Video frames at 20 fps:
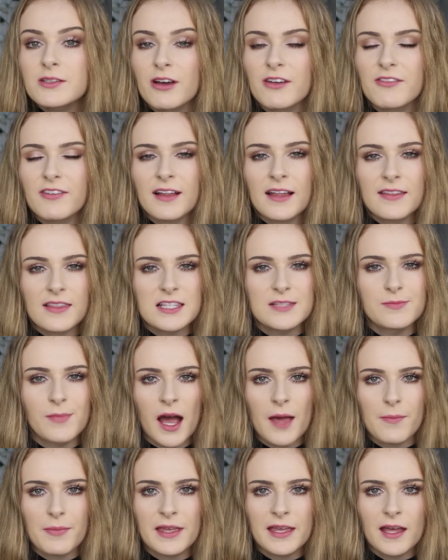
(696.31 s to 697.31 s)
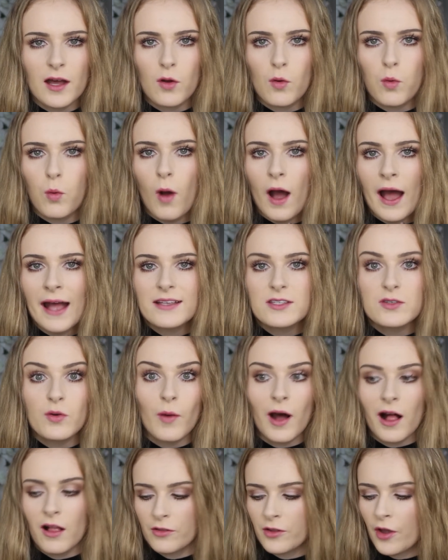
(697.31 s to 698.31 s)
so I feel like this might be a quite
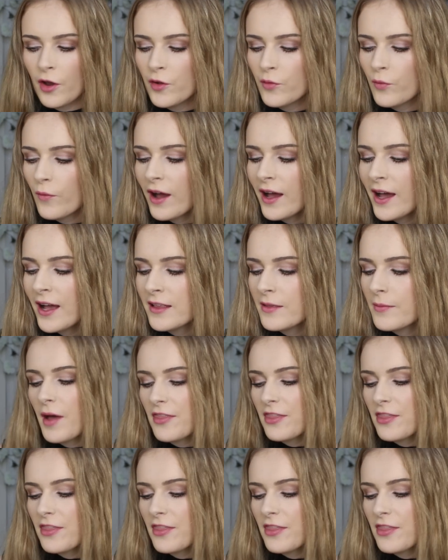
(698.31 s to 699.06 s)
well-known one,